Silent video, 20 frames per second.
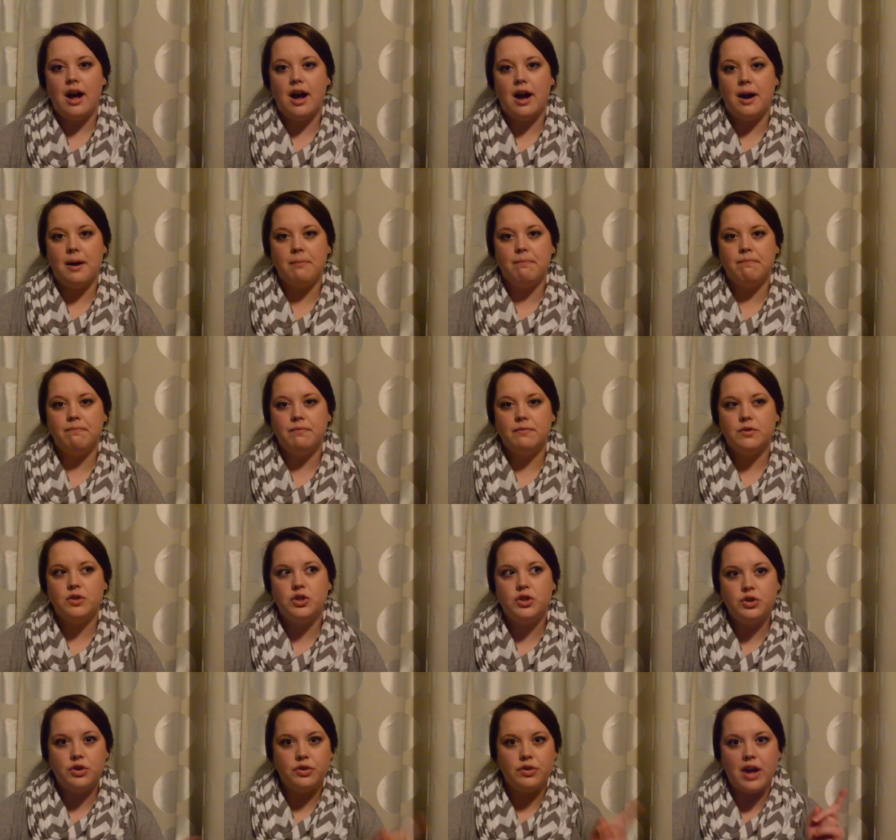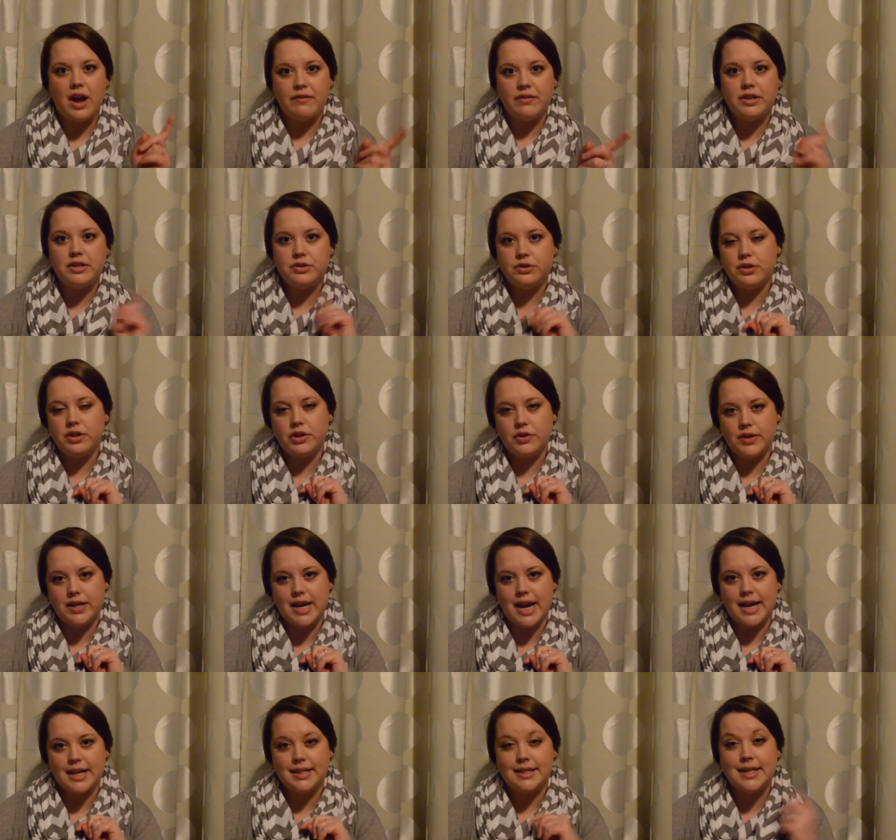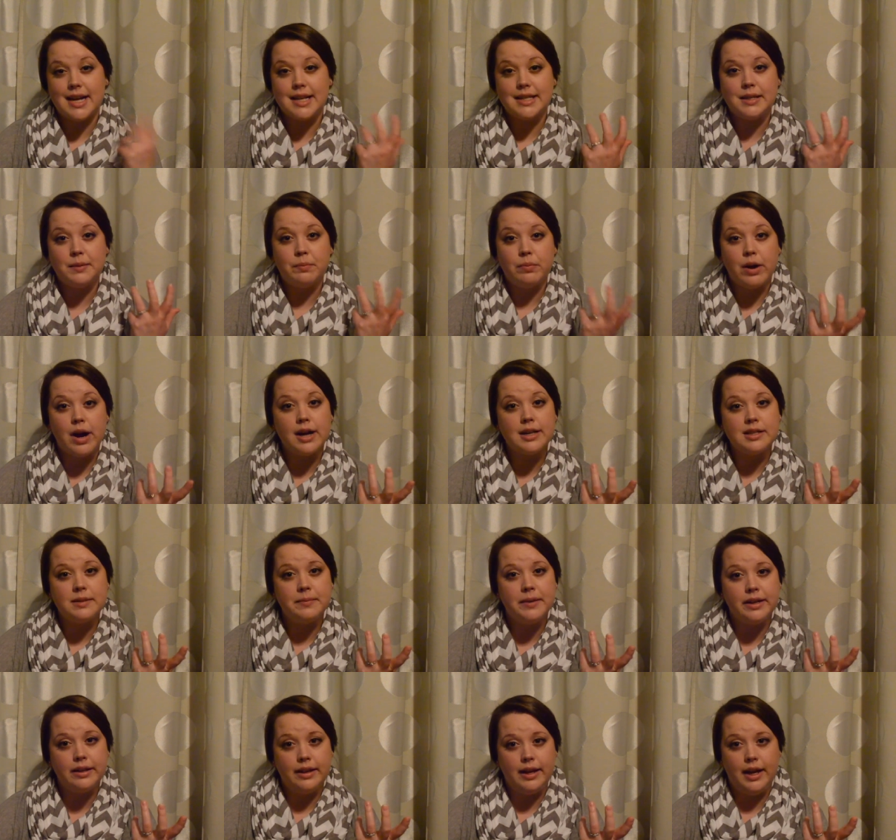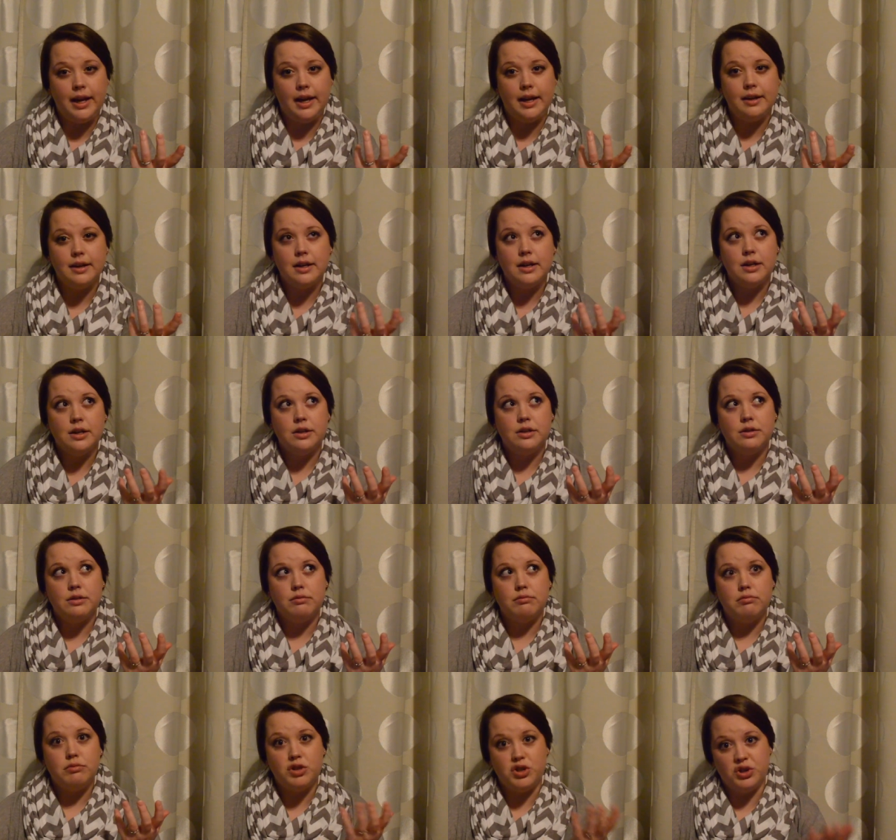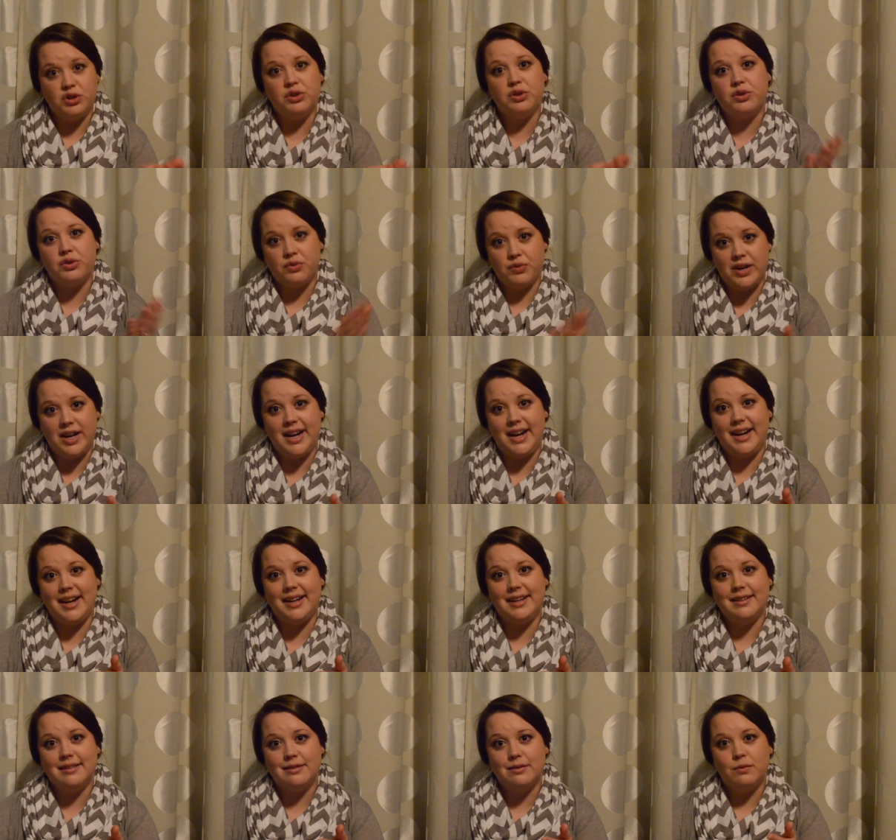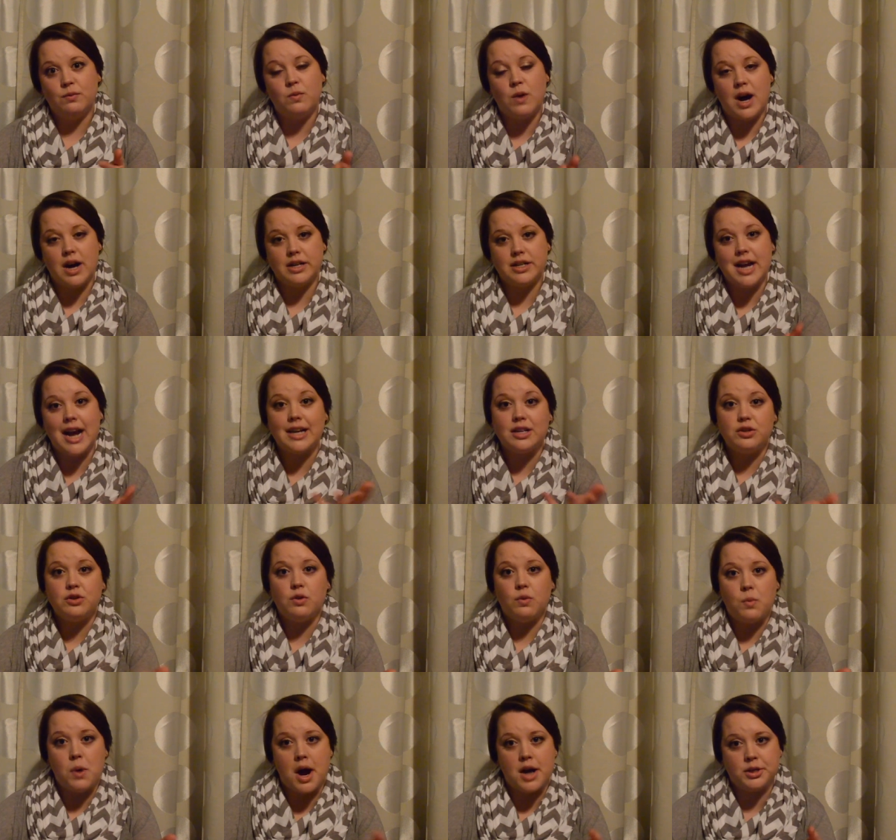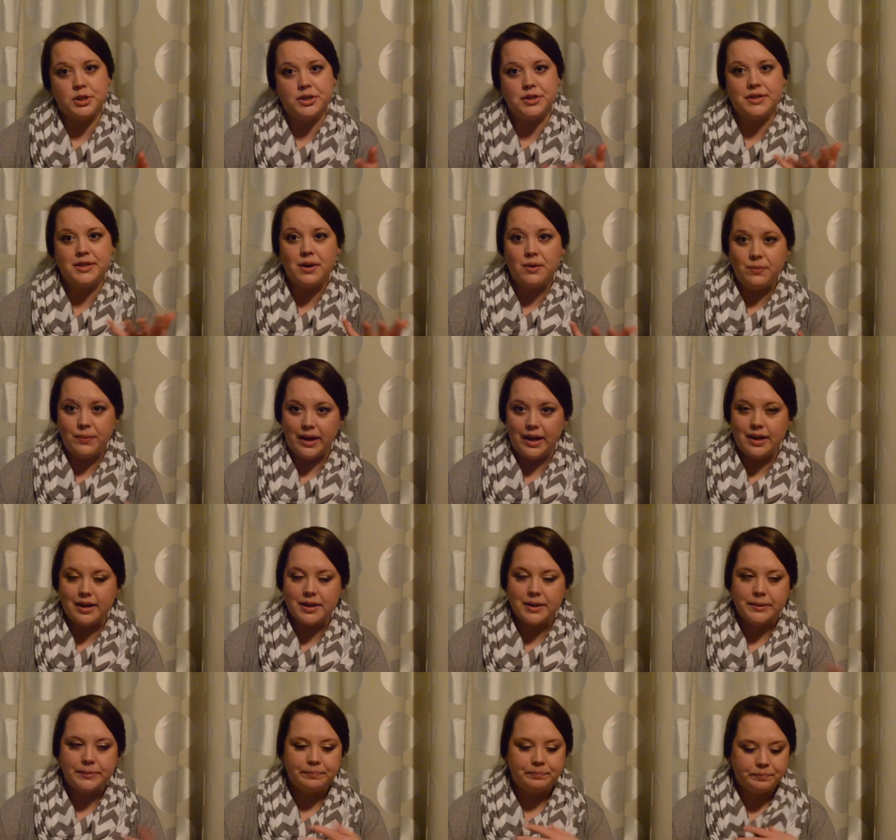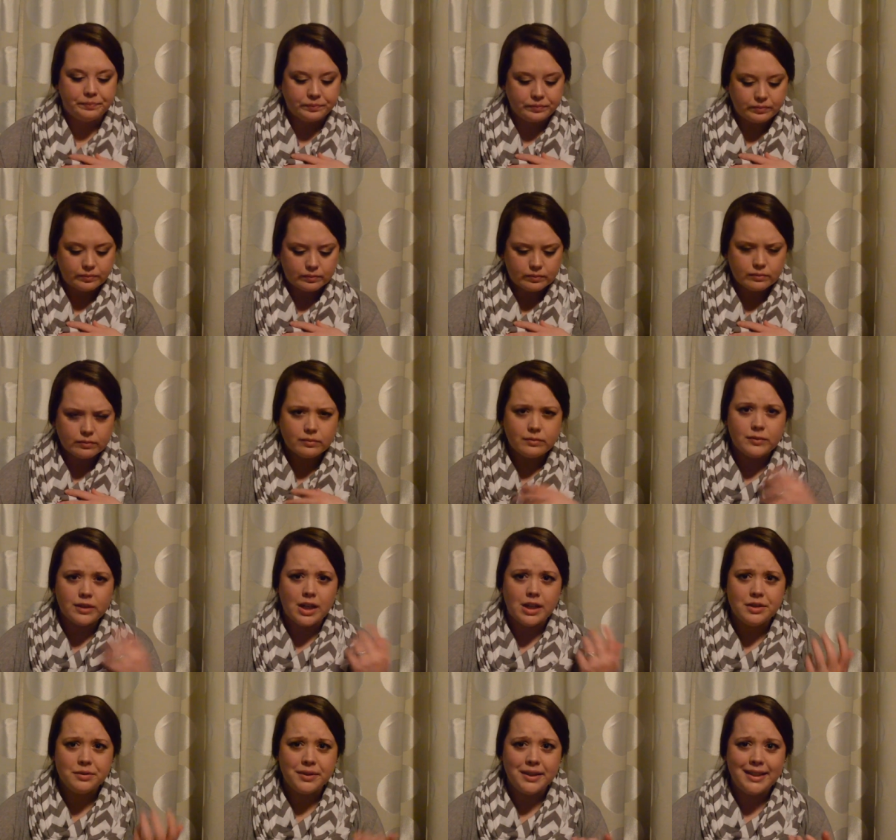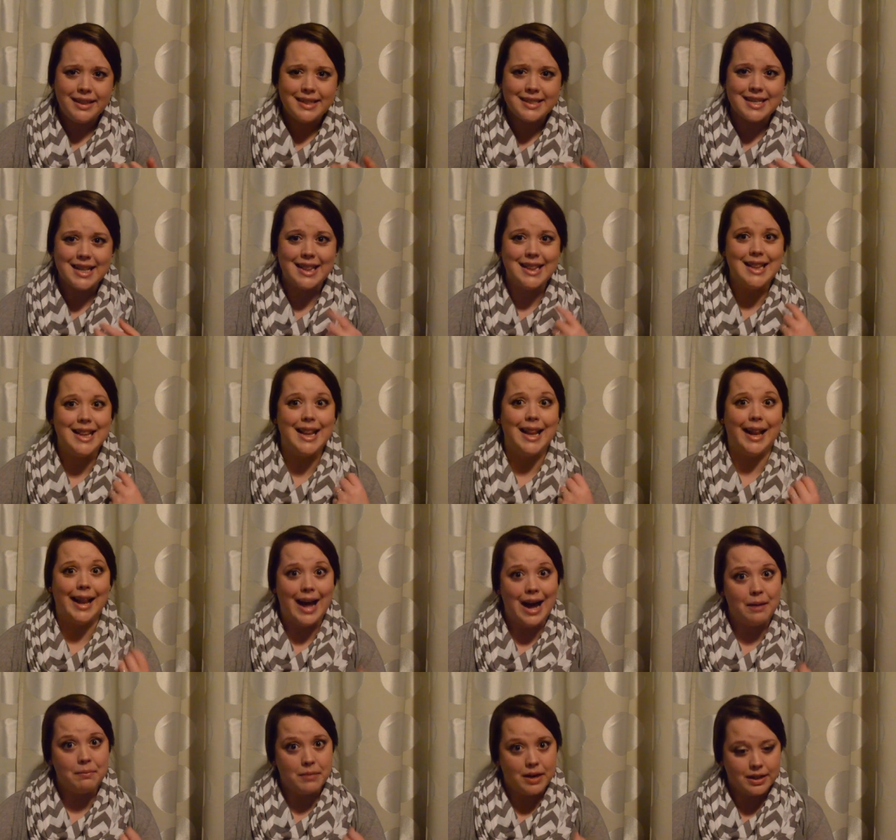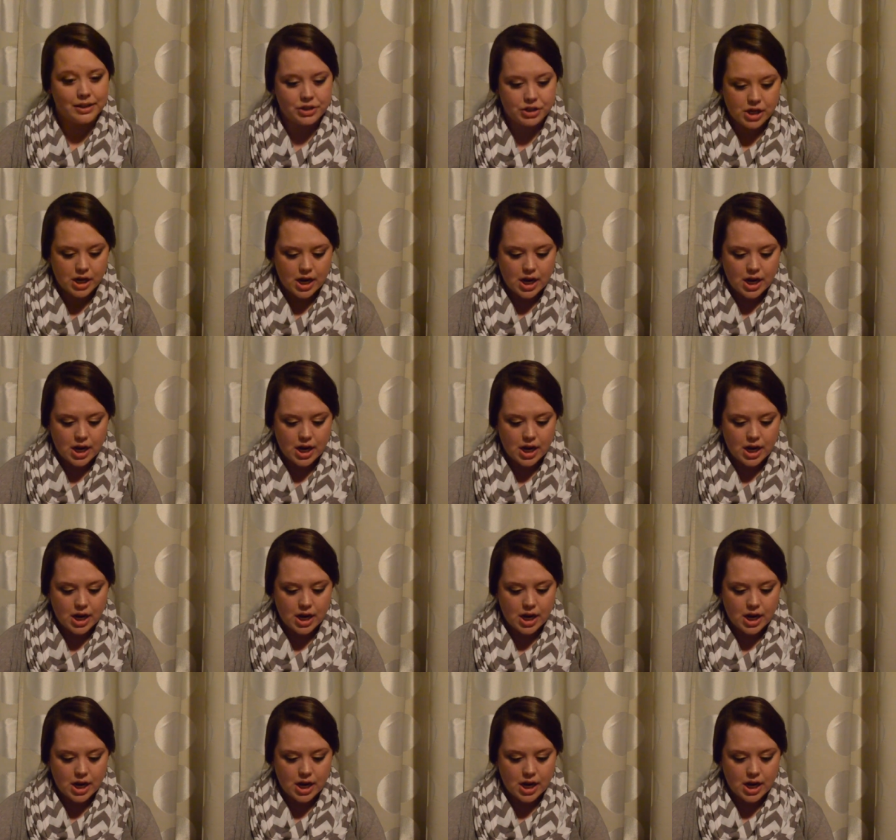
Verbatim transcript: um, two to, every two to three days, that's approximately two to three wash extra washes a week, which really isn't that much.